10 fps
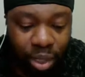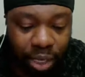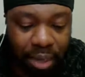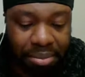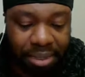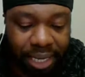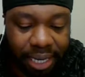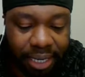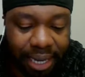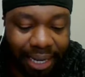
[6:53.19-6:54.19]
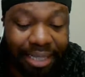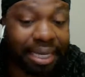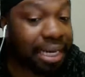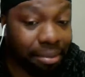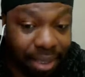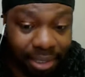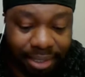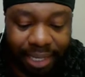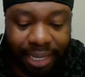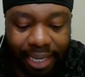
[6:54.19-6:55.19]
in his element,
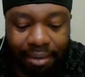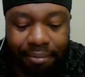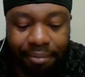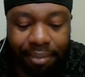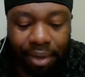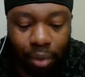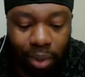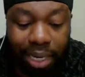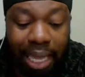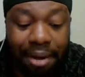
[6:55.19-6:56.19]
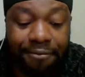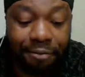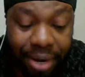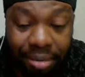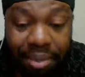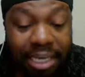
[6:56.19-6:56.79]
see him with a lot of freedom.